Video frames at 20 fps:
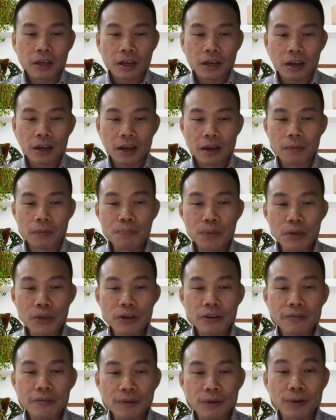a
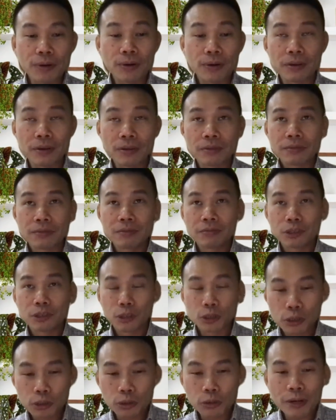beautiful
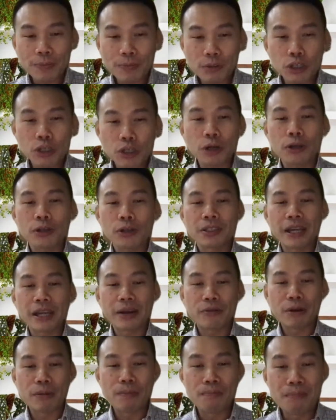scripture that
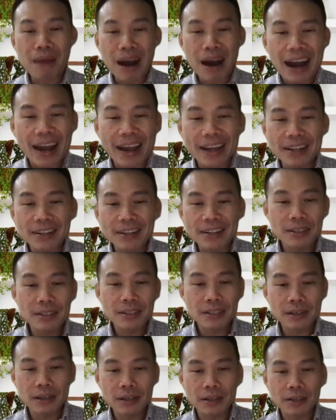reminds
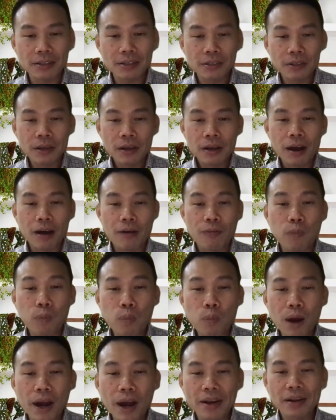us of
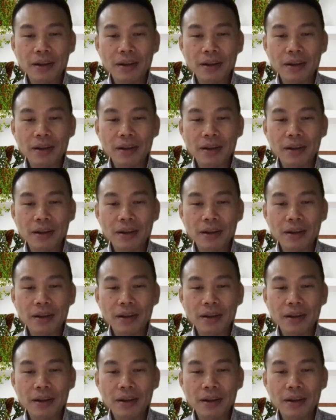what